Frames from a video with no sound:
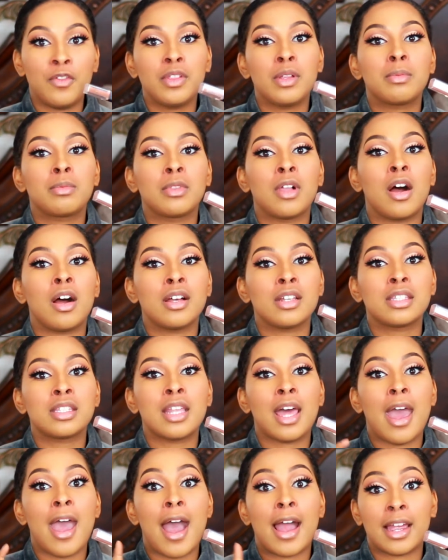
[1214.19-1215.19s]
lip gloss
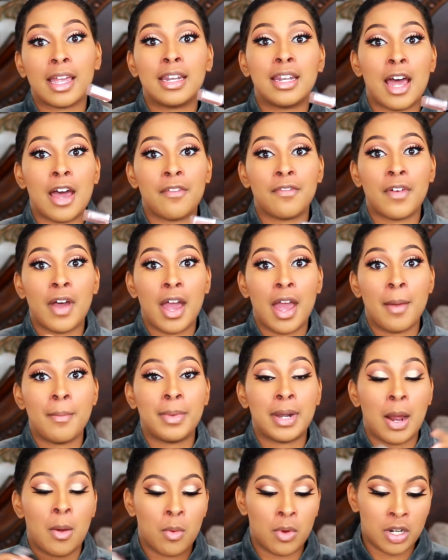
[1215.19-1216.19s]
that I cannot find
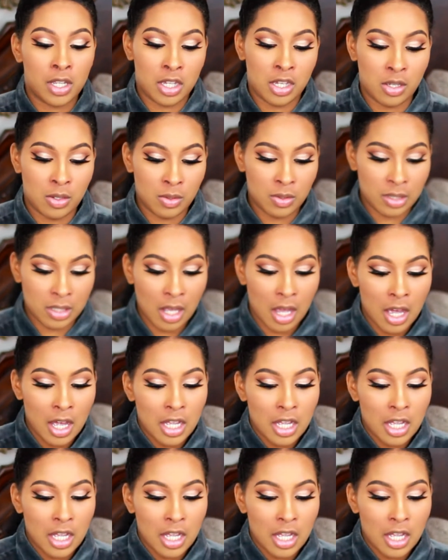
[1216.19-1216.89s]
but I want to use.